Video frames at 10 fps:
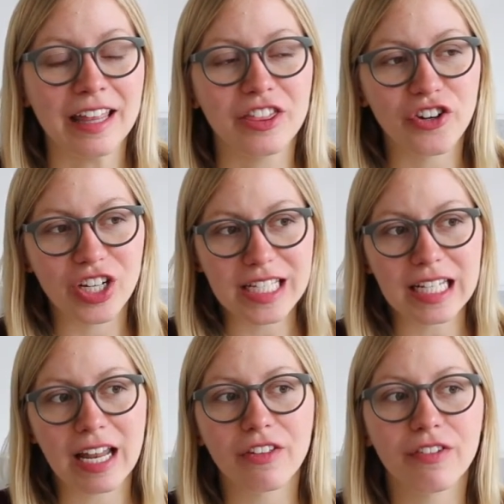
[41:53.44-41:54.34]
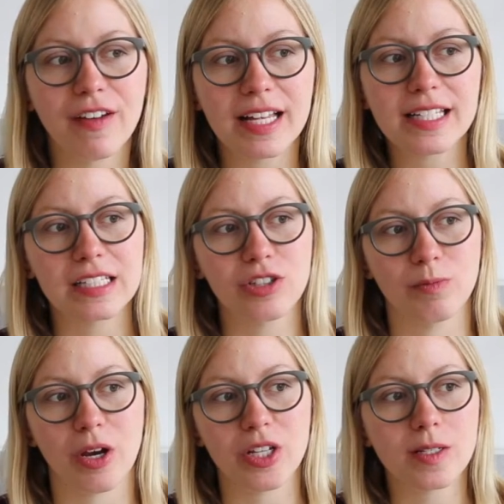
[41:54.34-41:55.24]
There is another facet to
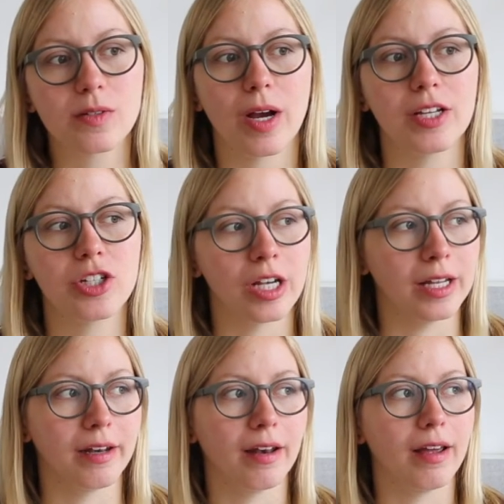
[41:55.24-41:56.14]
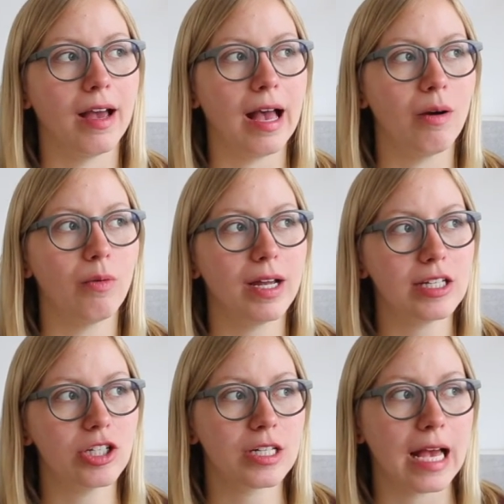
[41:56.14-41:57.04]
Marcy's question,
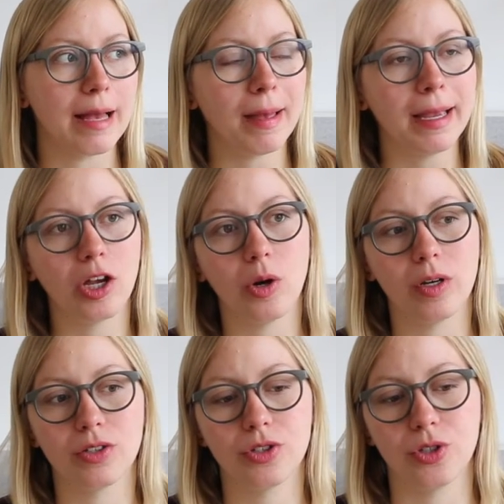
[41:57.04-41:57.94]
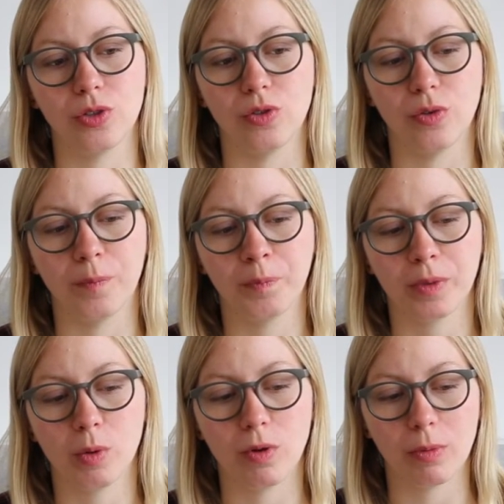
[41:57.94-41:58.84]
which I might go into
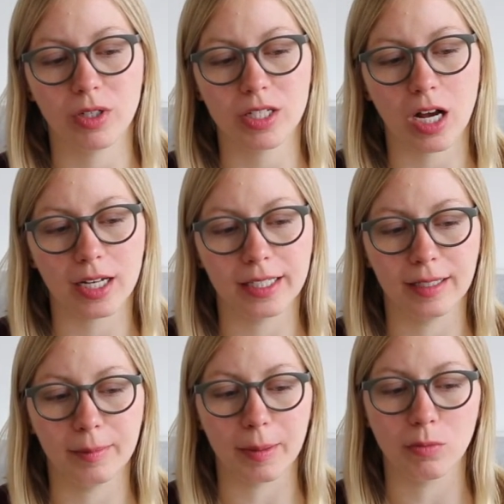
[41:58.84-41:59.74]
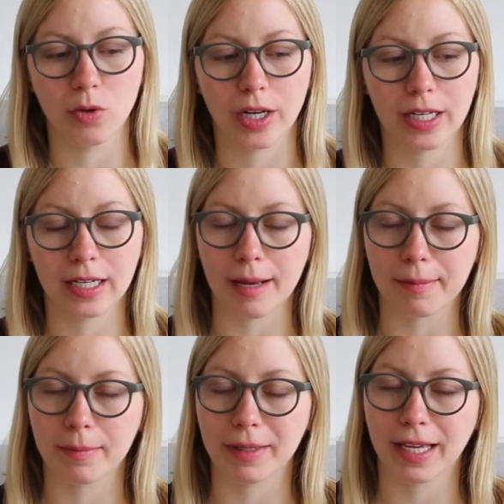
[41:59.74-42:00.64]
when we talk a little bit more in an
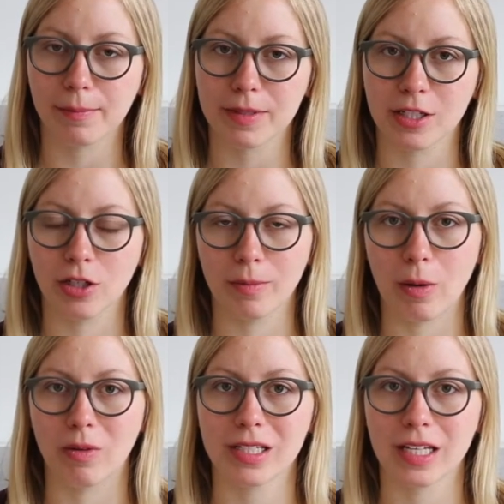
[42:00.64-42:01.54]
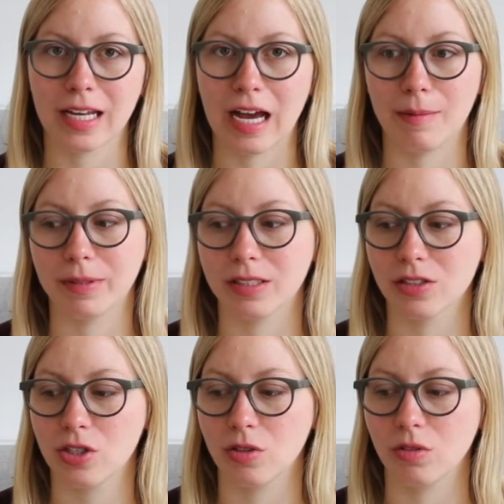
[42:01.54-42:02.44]
upcoming episode about what's going to
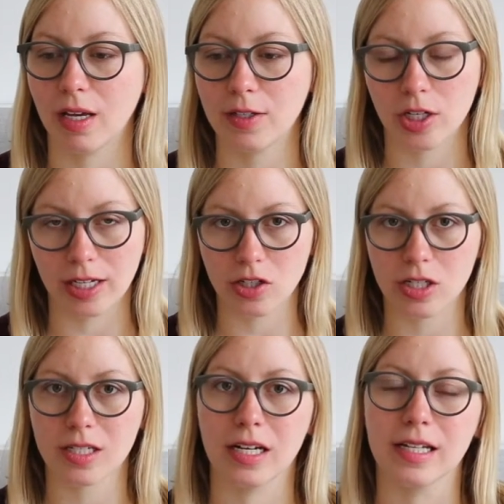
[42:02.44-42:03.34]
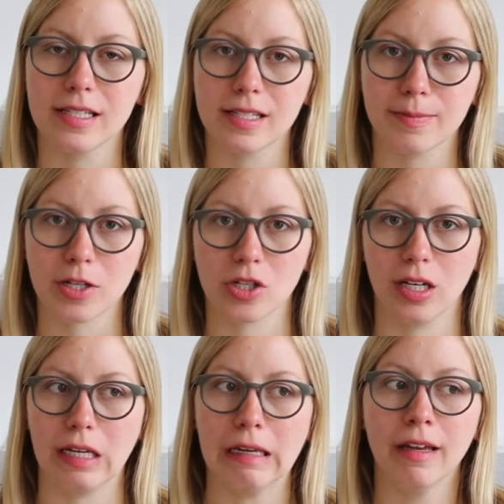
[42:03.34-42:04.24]
happen to HLH Designs,
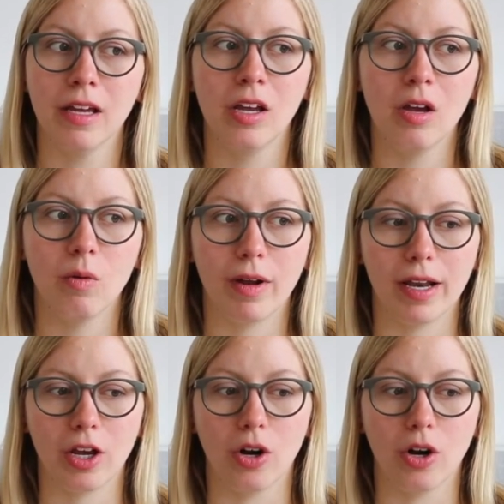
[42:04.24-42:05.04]
especially when I